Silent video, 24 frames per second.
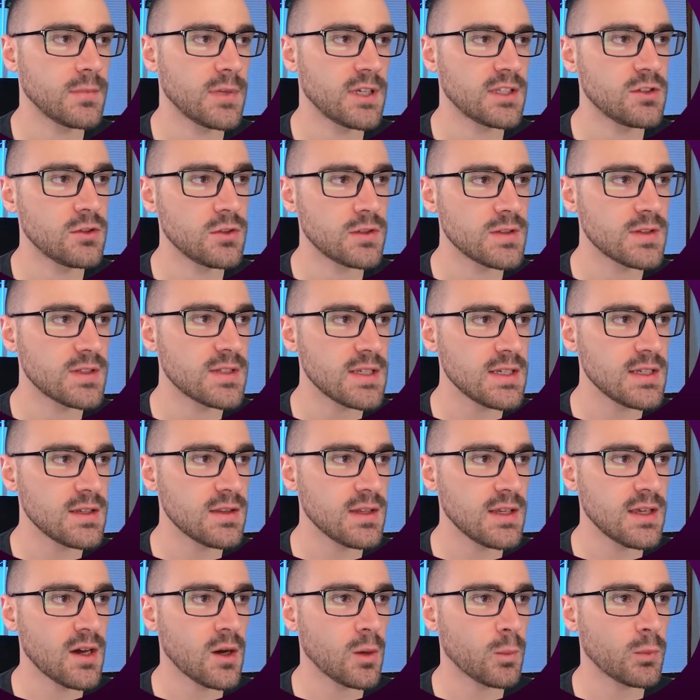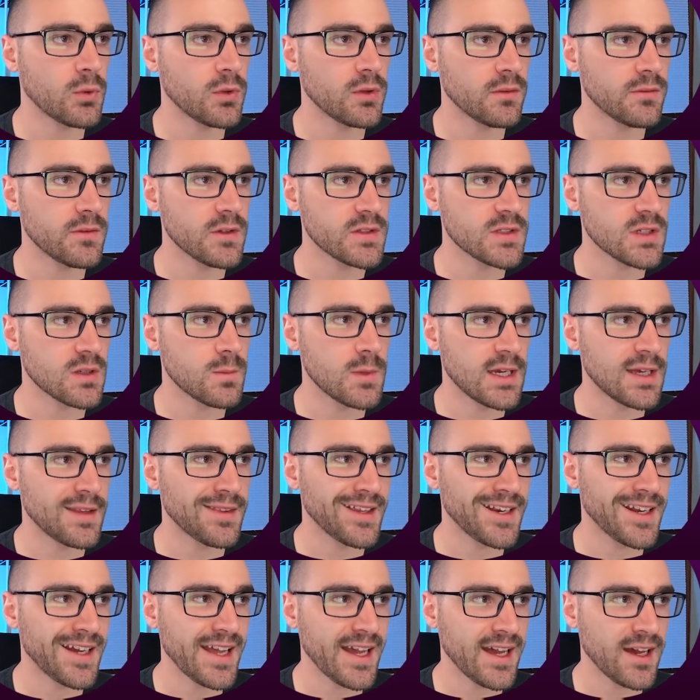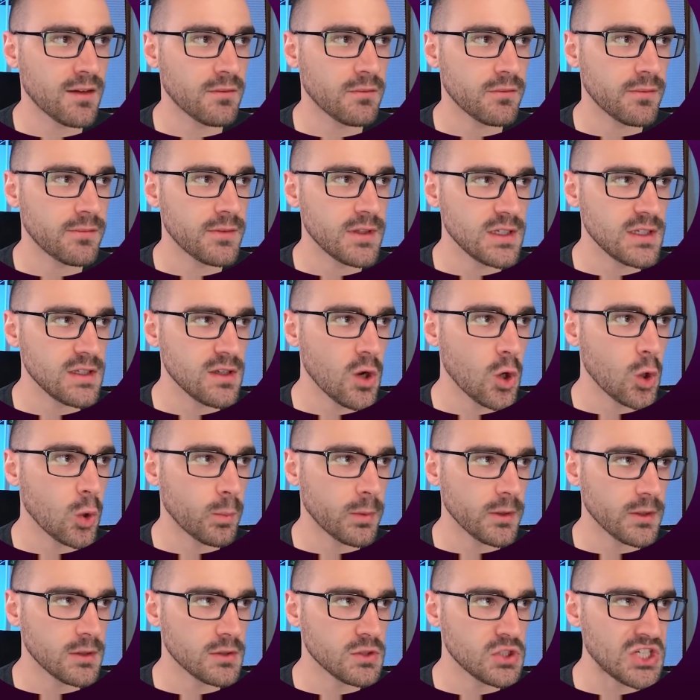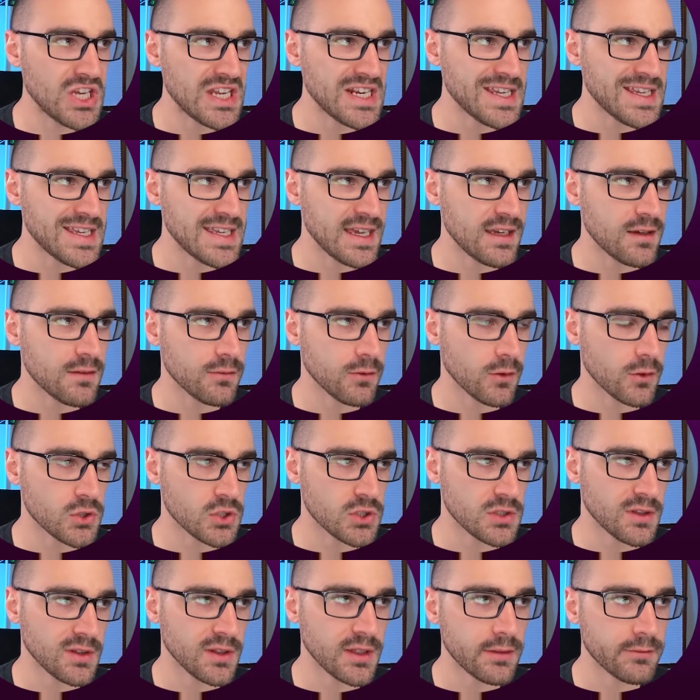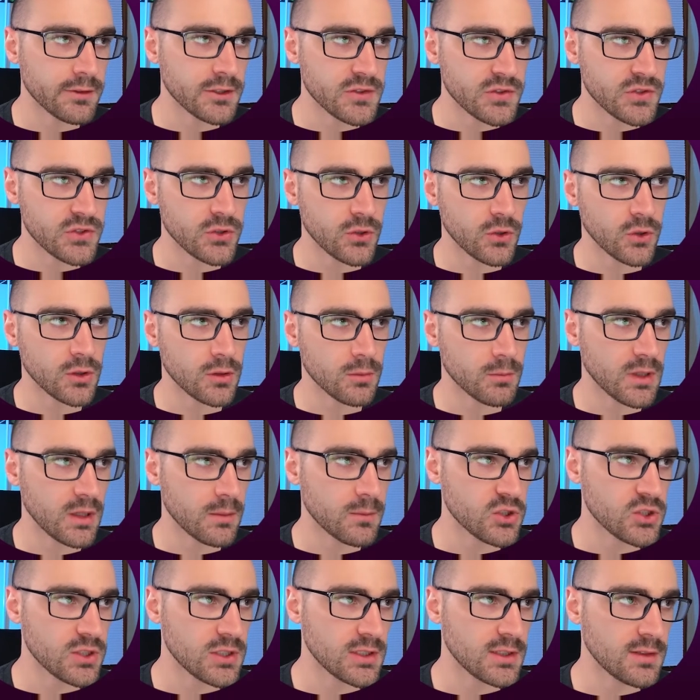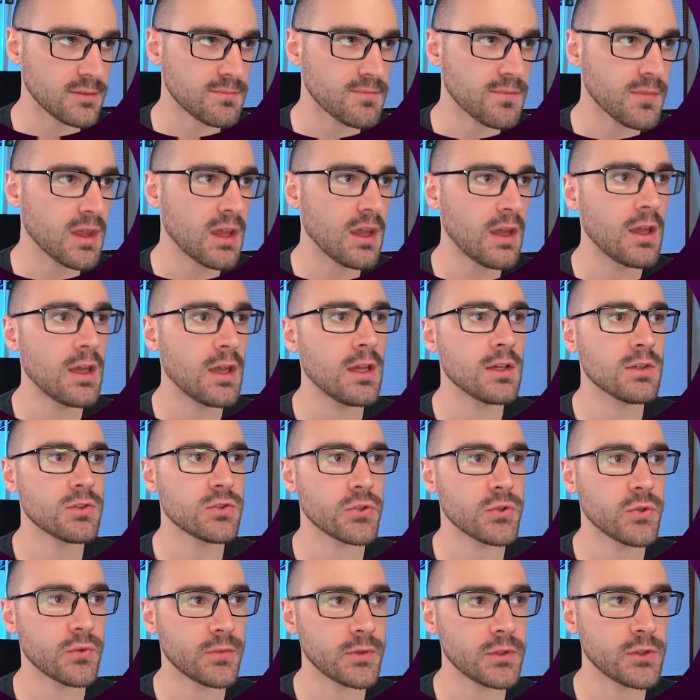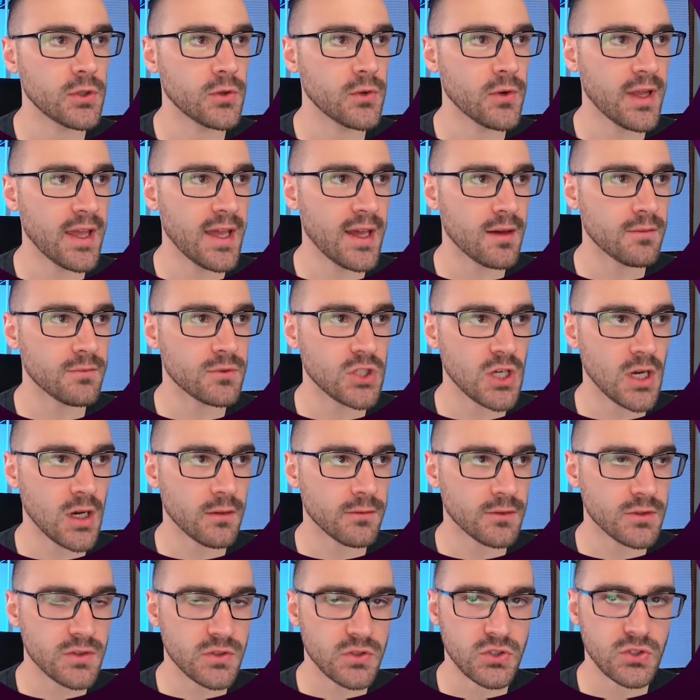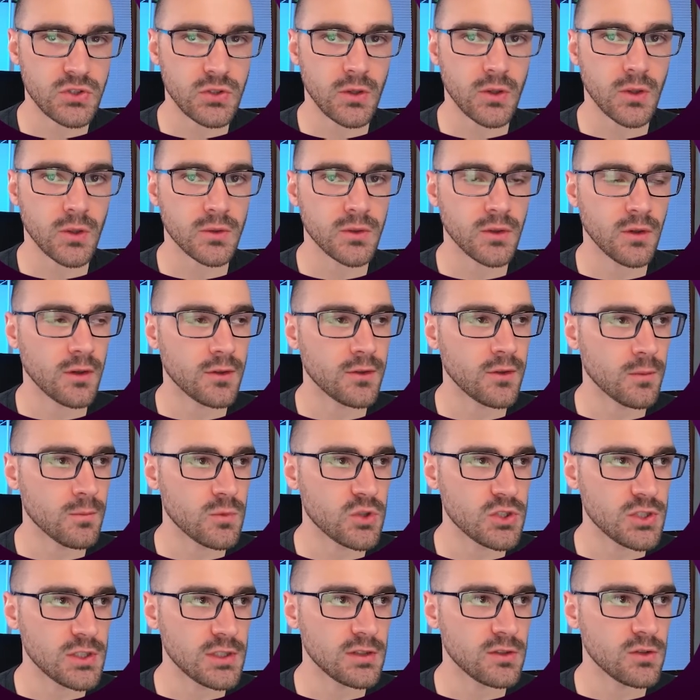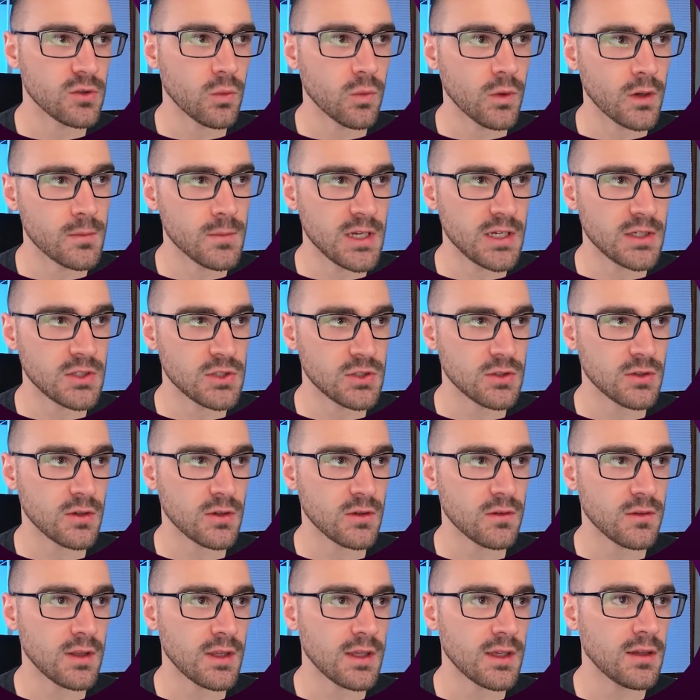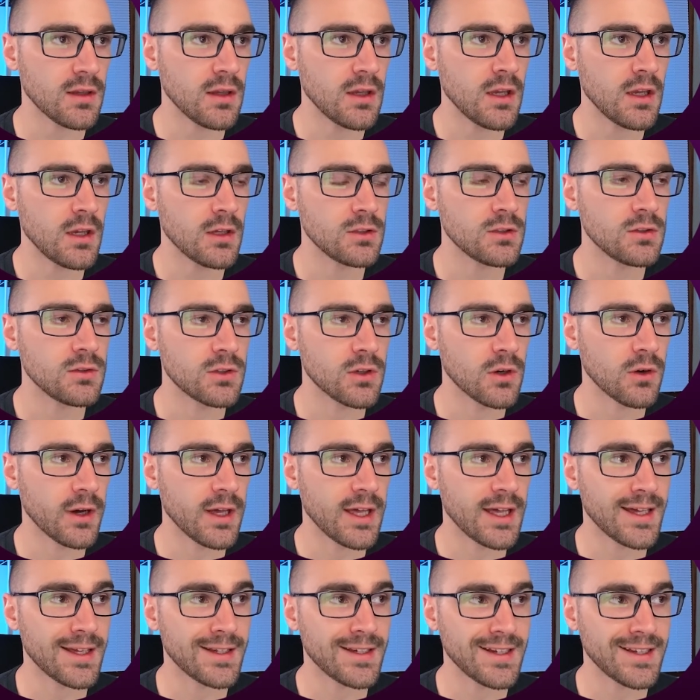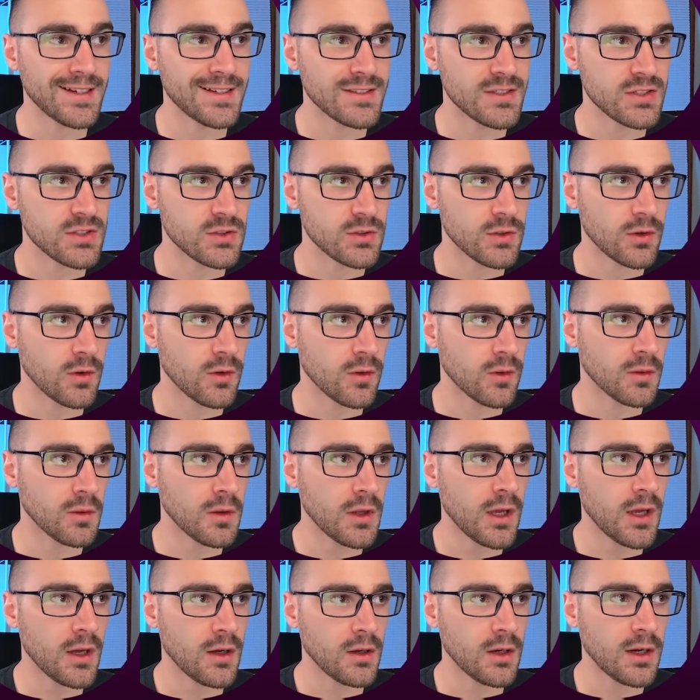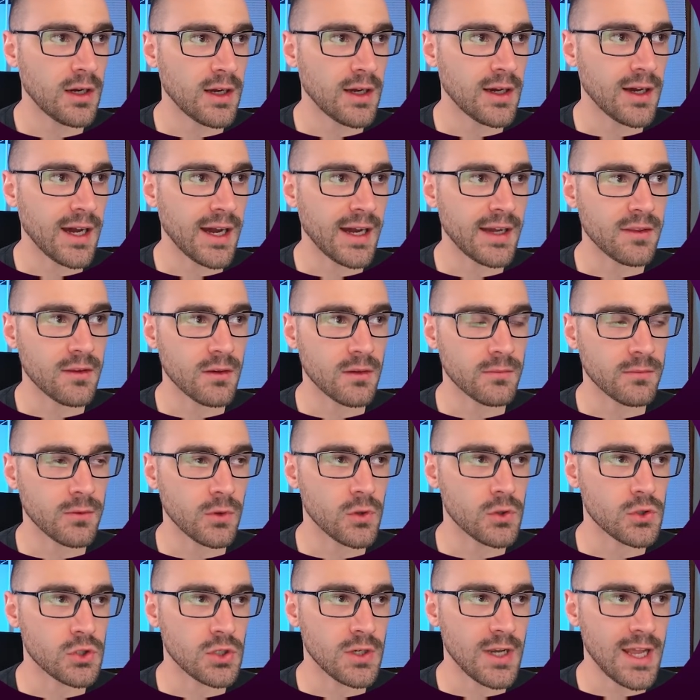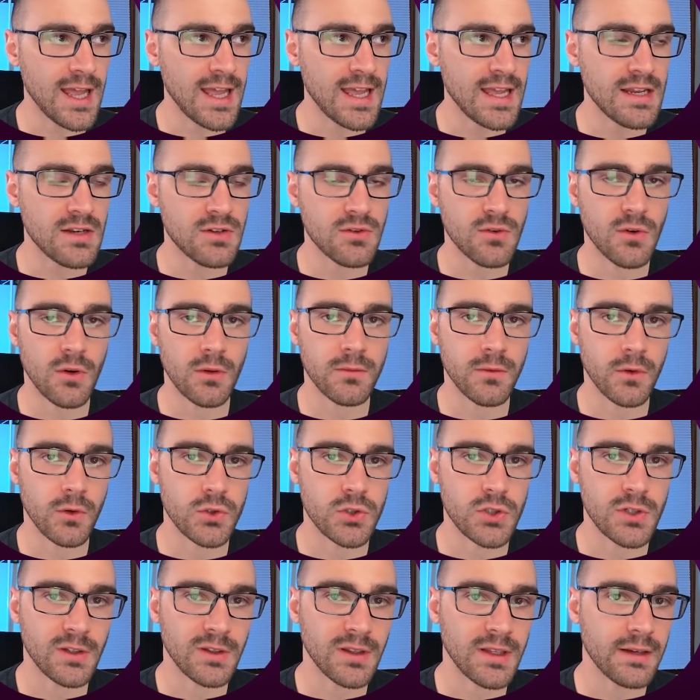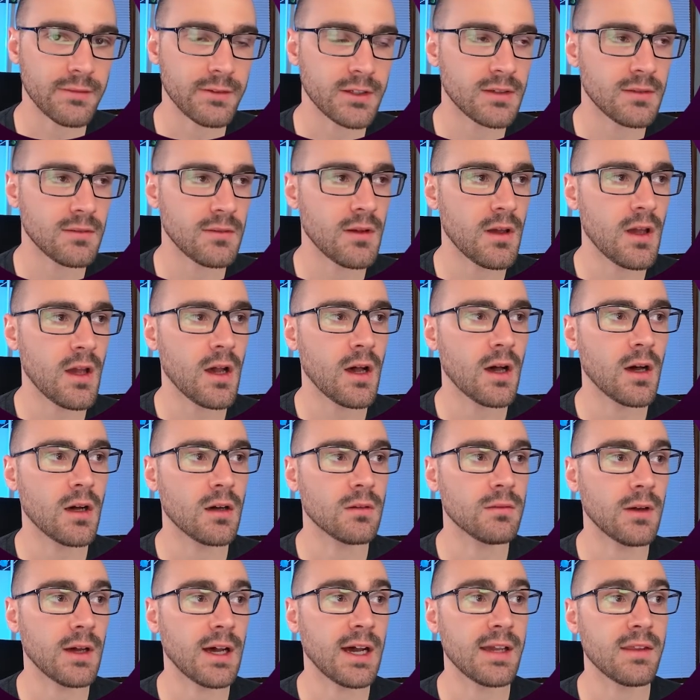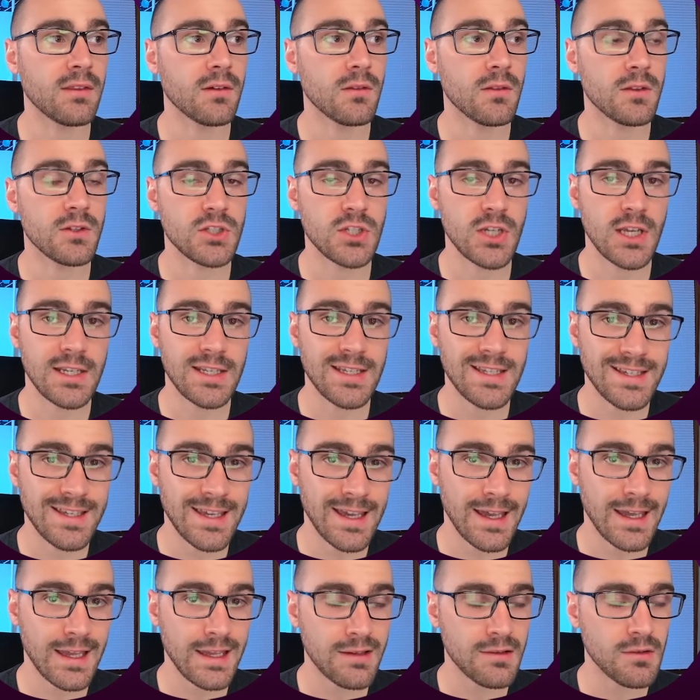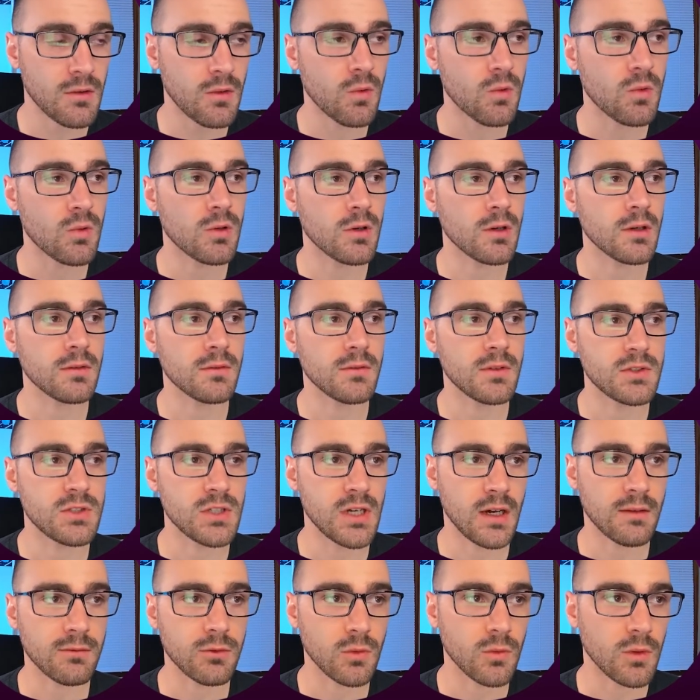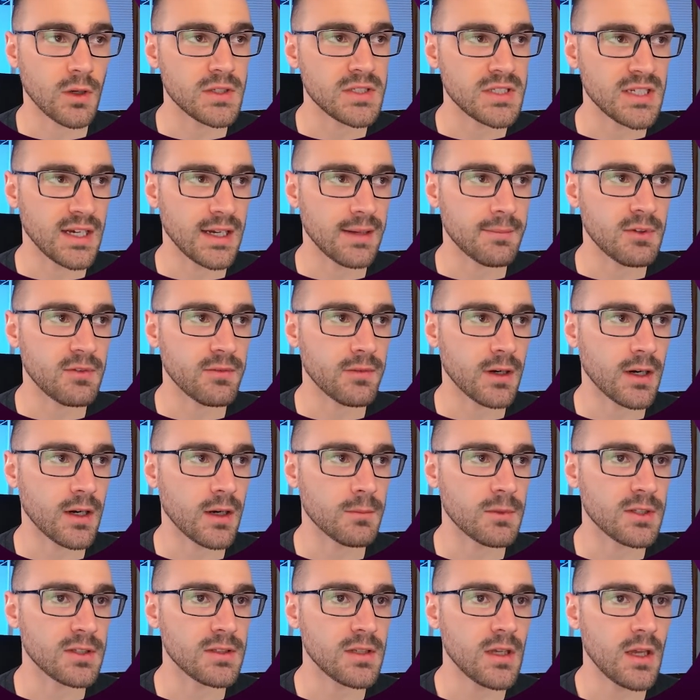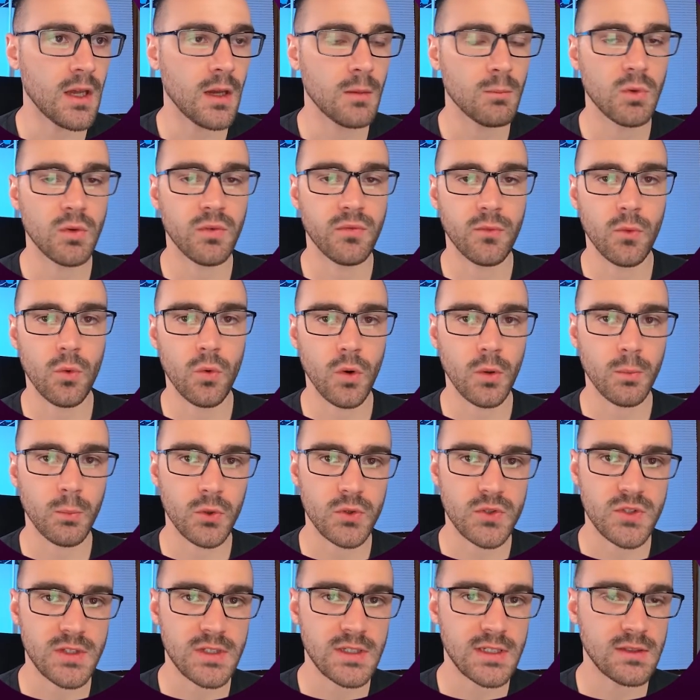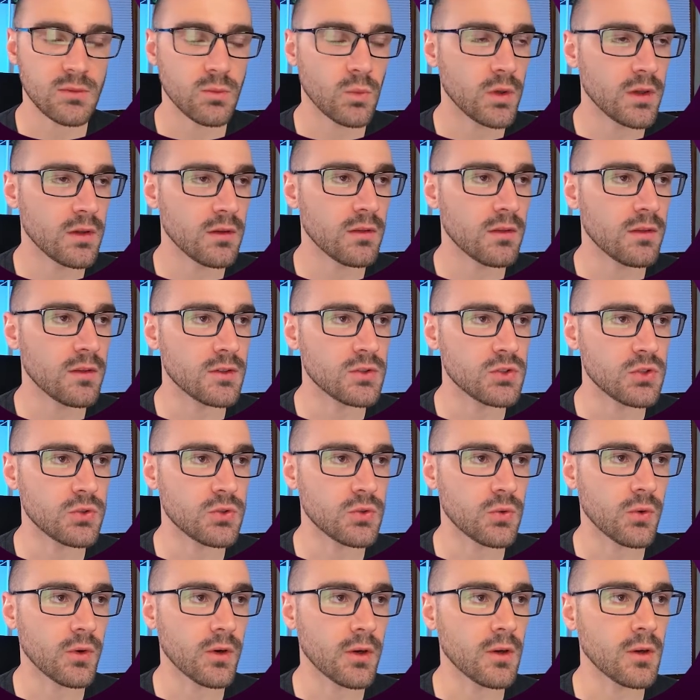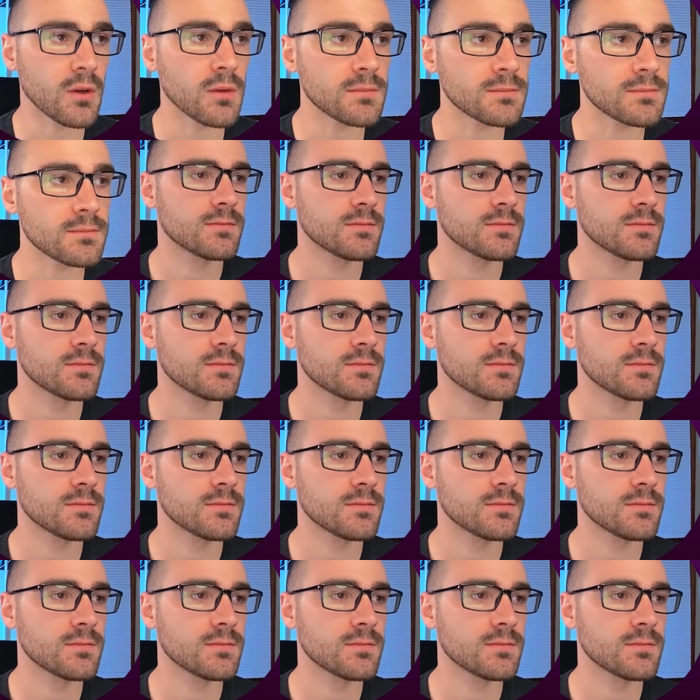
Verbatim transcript: And you can see in the output of this command that I have the open J D K version eleven installed on my machine. So if you don't have Java installed on your machine, you'll want to make sure that you go ahead and install uh, either version eight or version eleven of either the J D K or the Java runtime environment before proceeding with the tutorial.